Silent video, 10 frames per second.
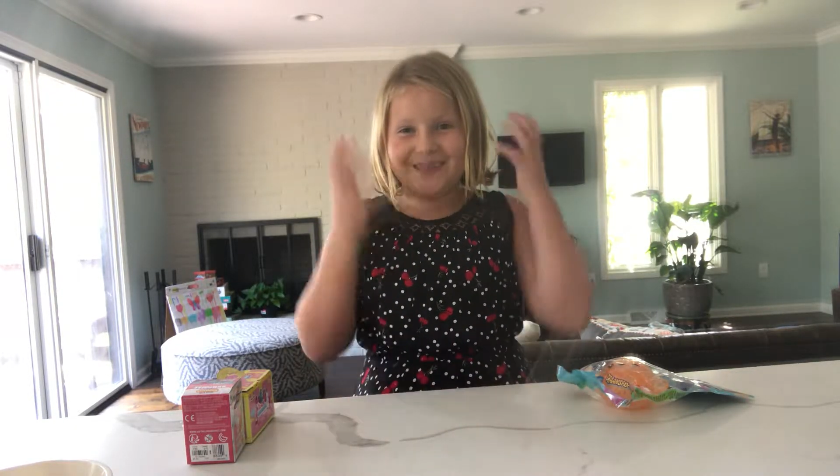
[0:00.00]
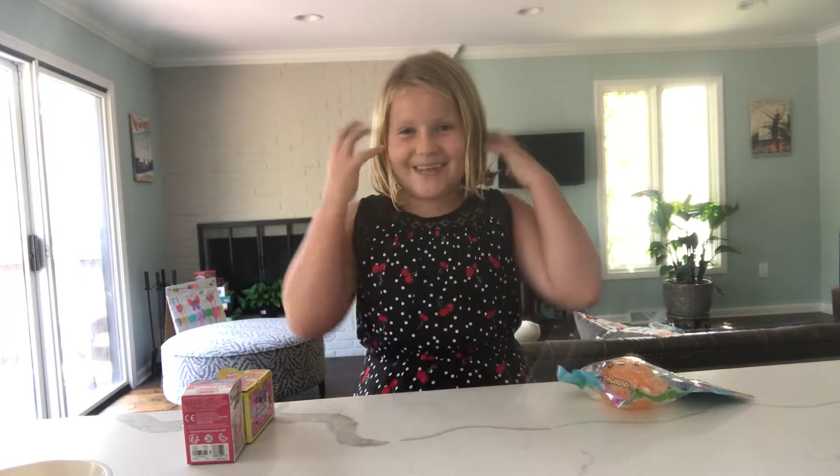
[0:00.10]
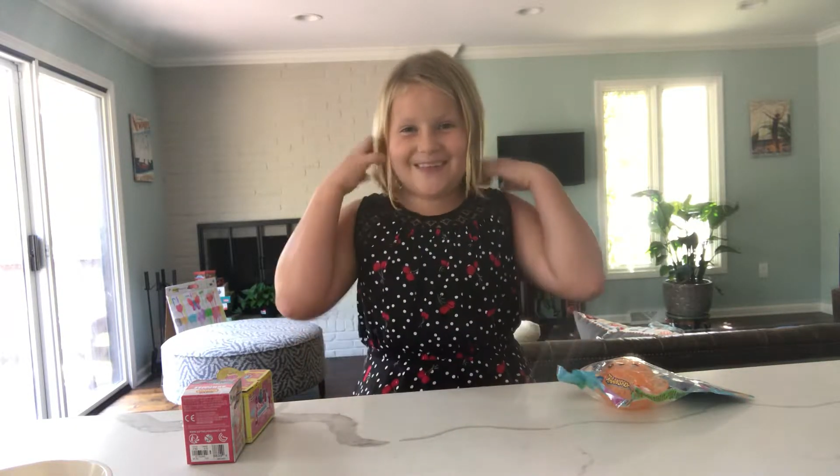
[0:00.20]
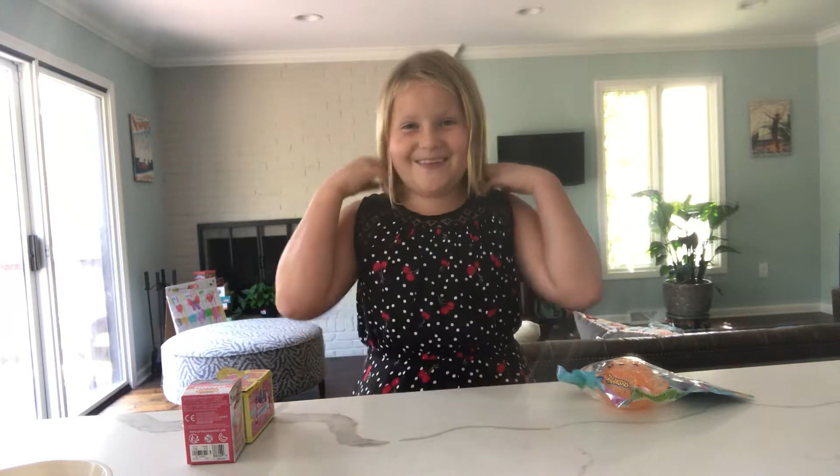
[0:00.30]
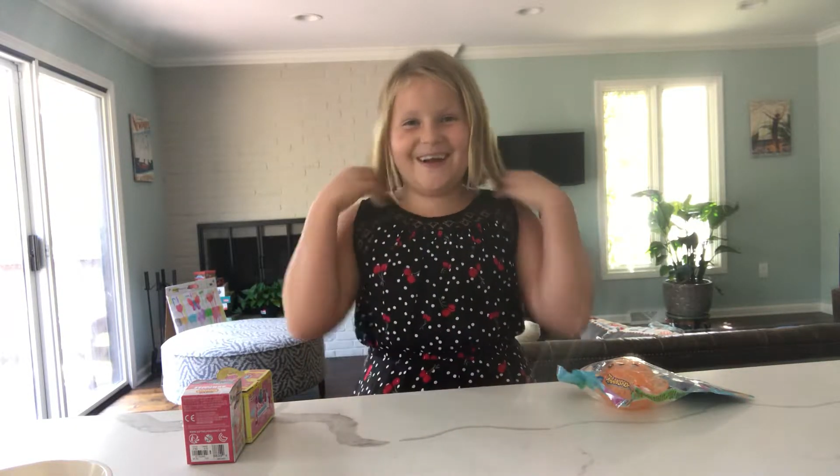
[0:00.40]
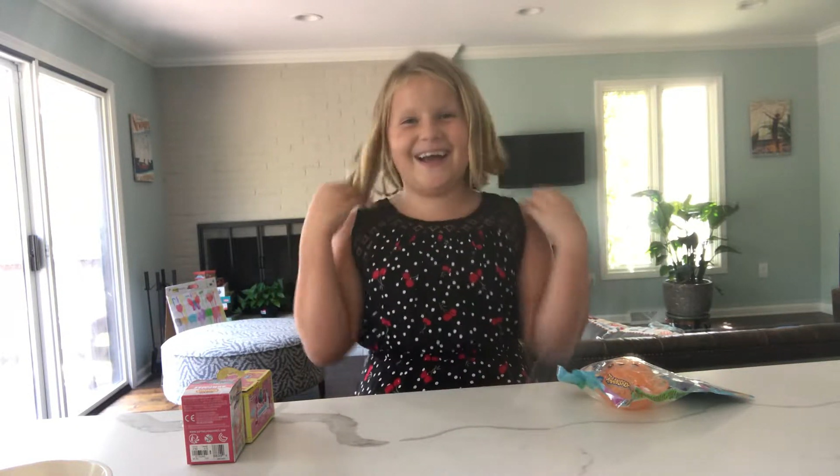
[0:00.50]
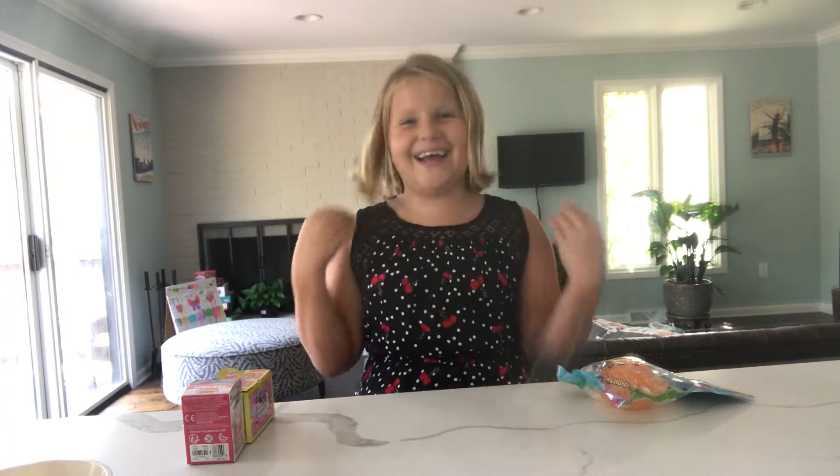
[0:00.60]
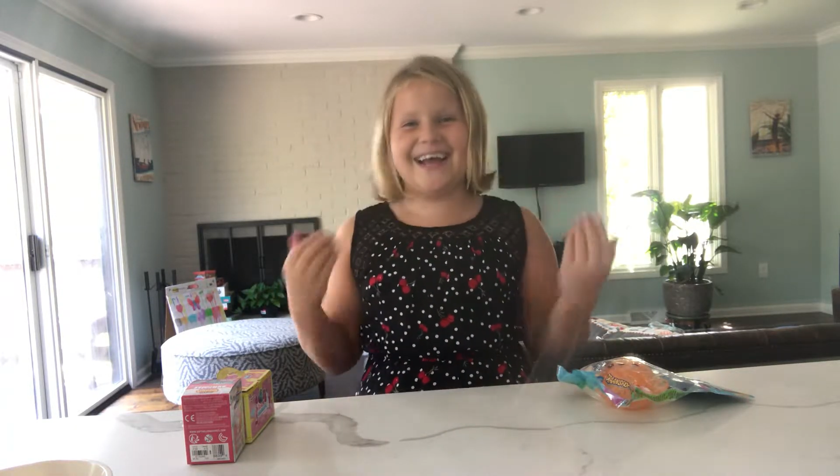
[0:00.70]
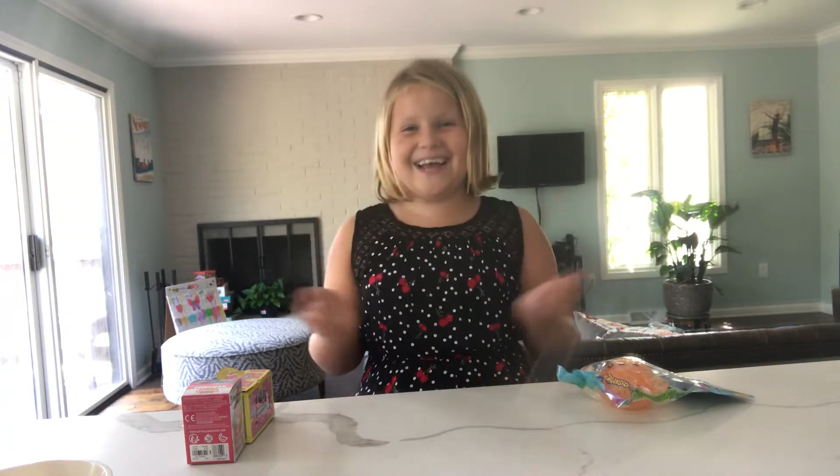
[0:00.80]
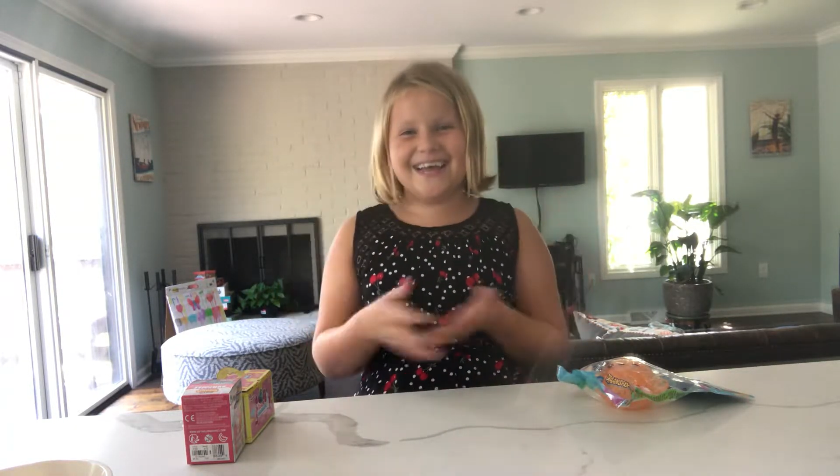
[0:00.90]
that's why
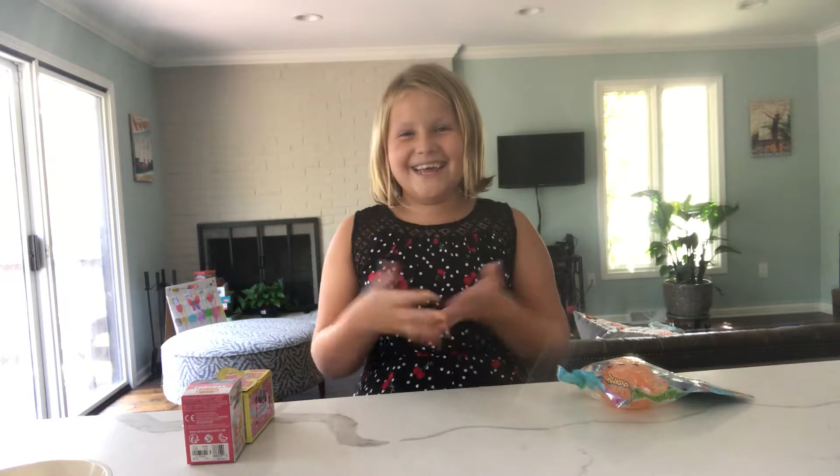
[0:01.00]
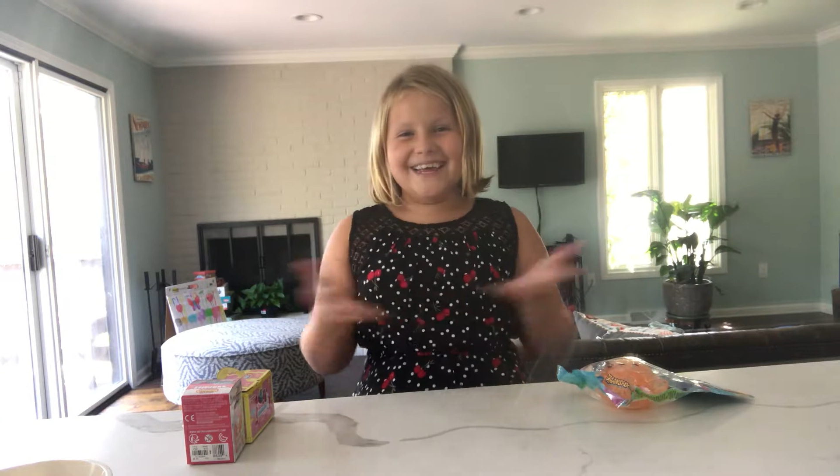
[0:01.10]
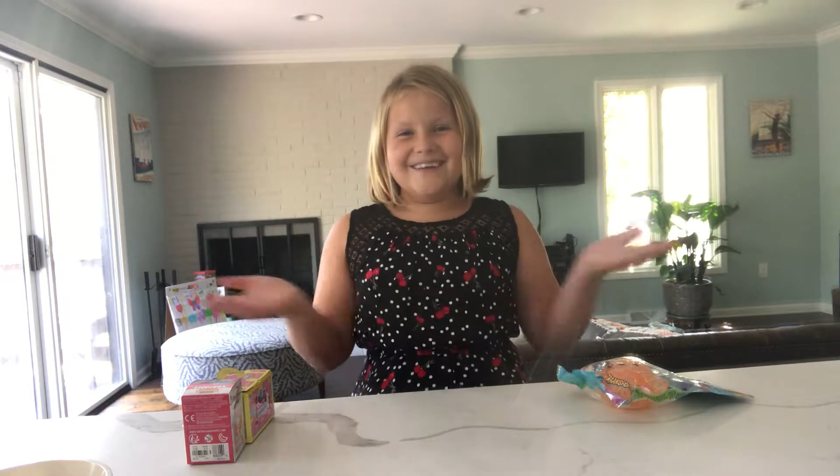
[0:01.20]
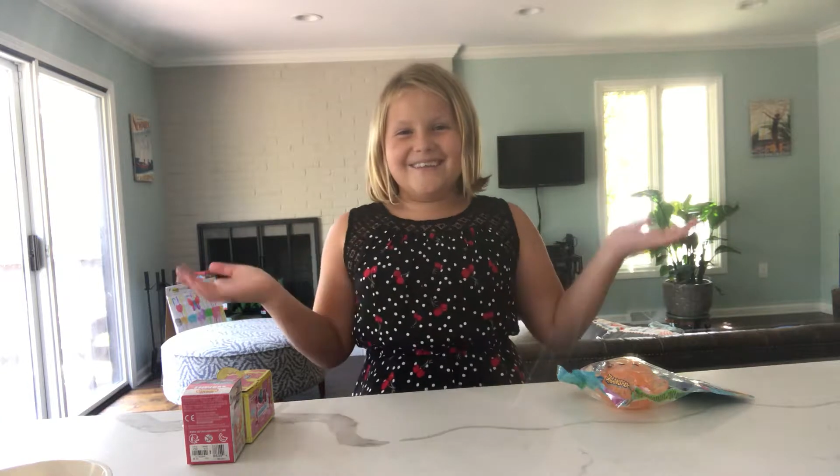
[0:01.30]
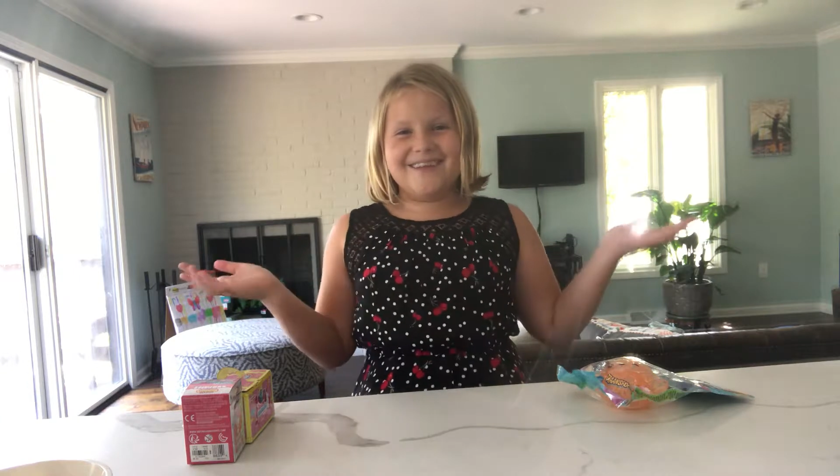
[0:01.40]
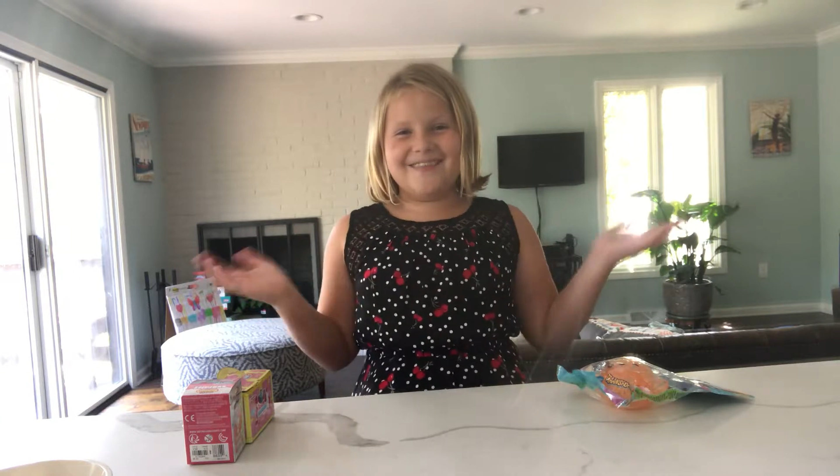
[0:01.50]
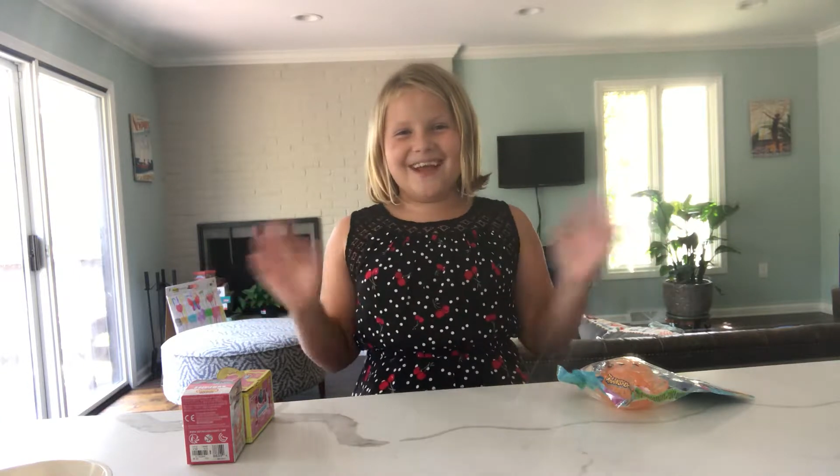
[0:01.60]
I went